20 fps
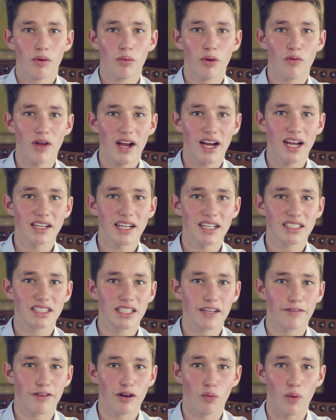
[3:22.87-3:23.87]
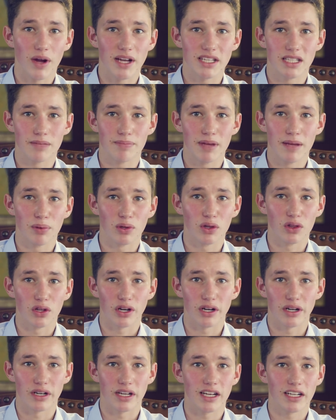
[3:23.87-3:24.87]
When we recognize the different ways that people
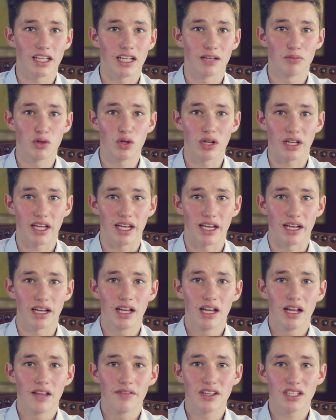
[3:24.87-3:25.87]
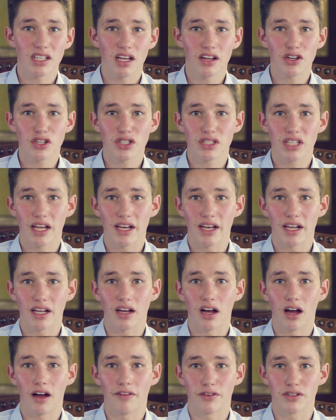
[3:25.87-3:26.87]
learn and communicate, this
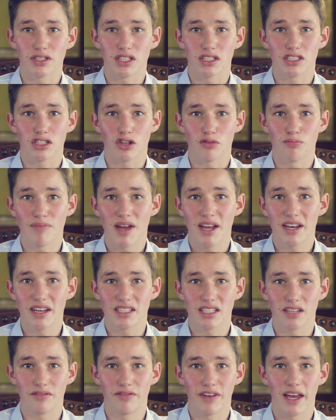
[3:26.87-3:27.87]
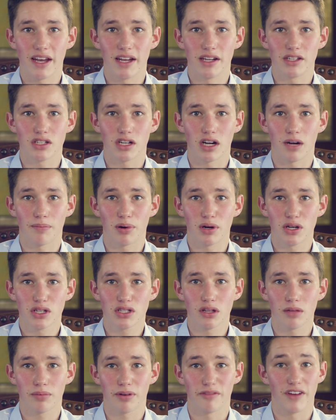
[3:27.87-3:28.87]
understanding offers us tremendous advantage in our
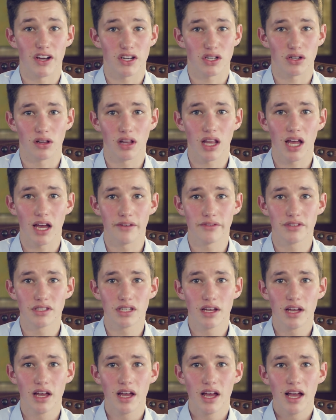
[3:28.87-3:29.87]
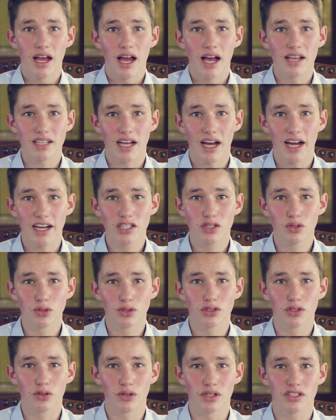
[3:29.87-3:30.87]
personal and professional lives. As a high school
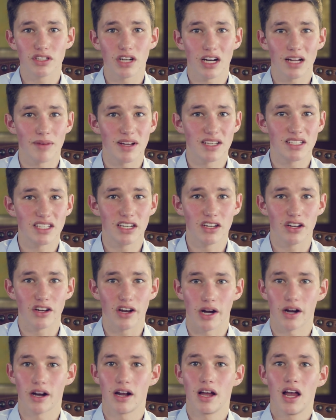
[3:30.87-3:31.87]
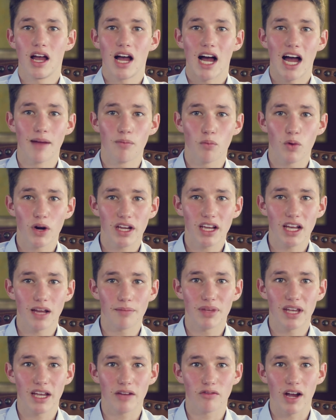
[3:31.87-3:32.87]
student starting my senior year, I am working
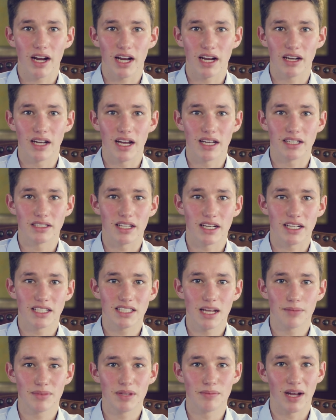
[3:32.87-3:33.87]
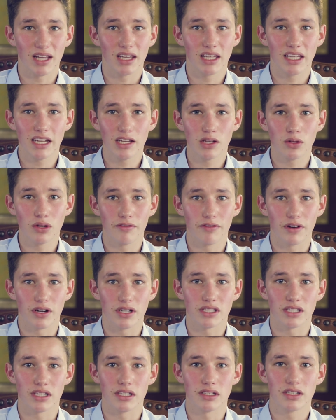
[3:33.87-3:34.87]
on being recognized and accepted by leading
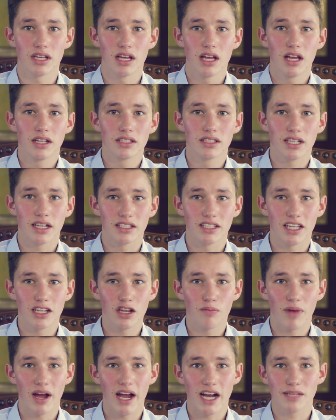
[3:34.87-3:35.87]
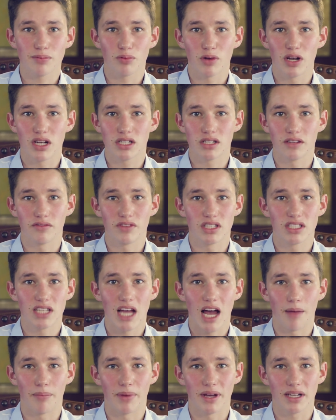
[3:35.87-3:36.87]
universities to continue my exploration of these
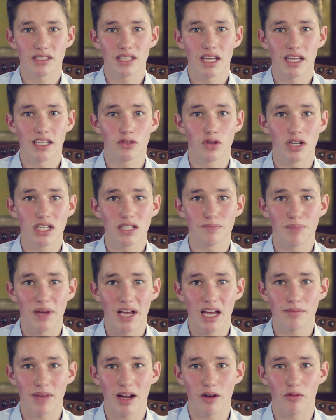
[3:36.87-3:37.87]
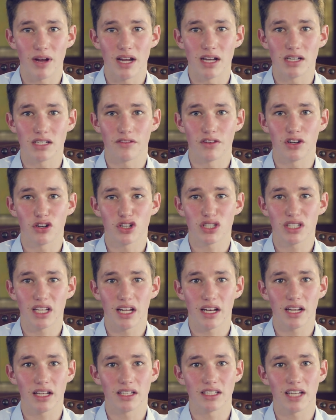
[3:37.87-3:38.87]
topics and to expand my range of
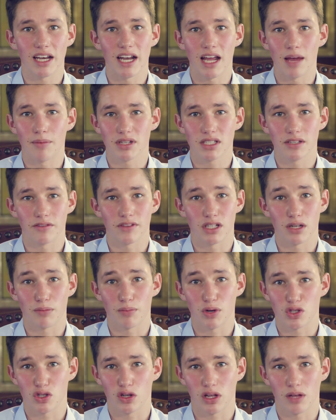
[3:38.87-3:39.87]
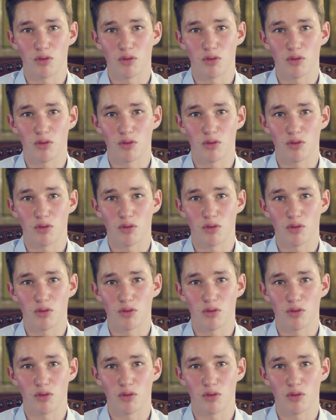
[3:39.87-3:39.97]
understanding and dynamics of interpersonal